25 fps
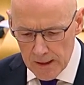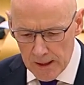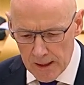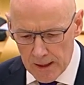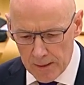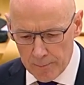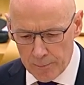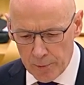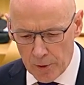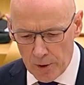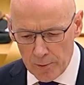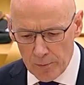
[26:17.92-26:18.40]

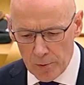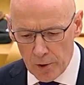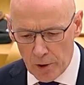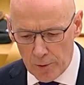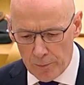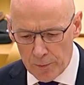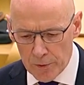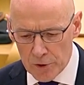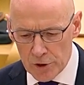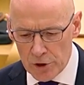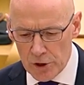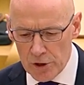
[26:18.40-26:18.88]
Employment
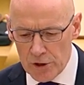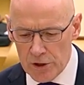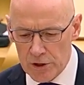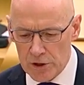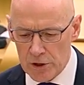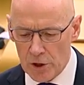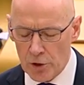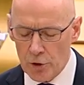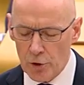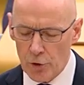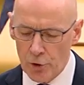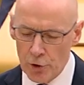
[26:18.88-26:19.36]

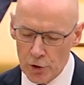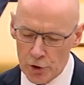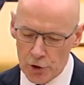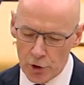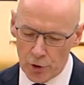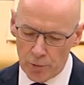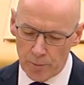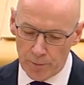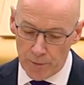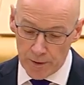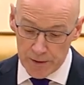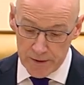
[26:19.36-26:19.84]
opportunities are
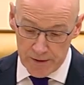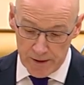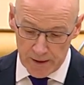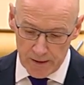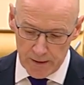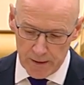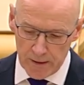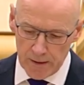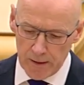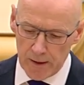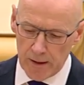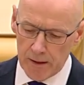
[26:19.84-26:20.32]
crucial,
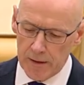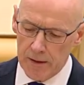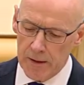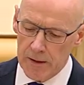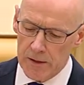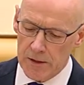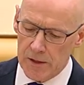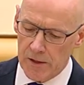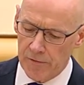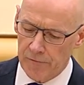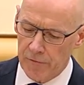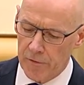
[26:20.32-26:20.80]
particularly in
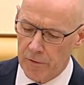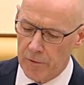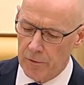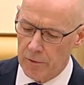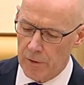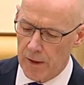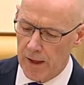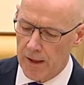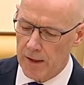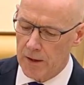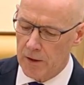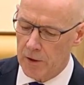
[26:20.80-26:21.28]
these
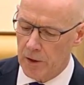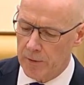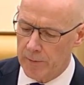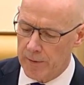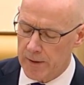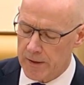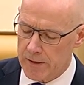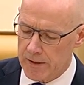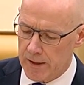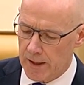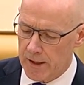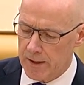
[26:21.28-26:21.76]
difficult
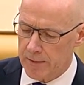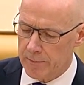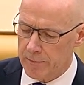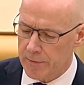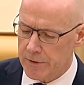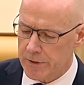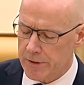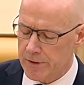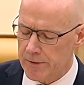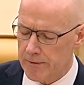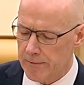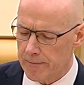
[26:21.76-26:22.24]
economic
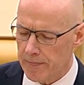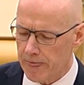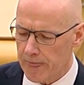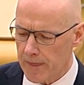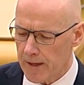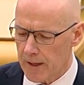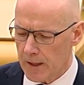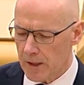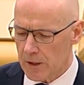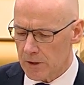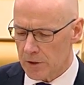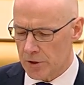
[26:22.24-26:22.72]
times,
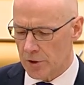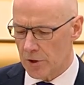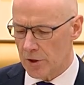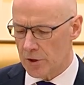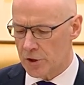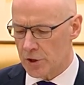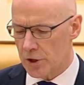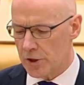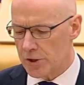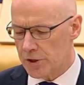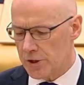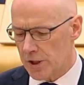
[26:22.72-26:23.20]
so the
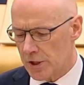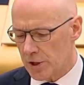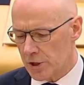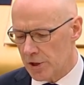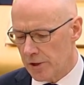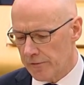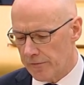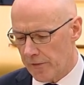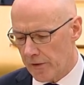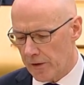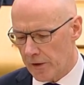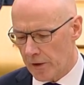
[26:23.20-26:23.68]

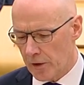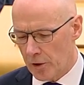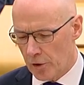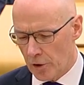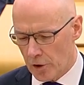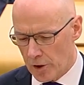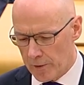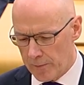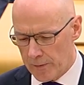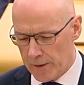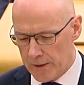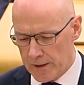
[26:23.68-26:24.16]
transition of our economy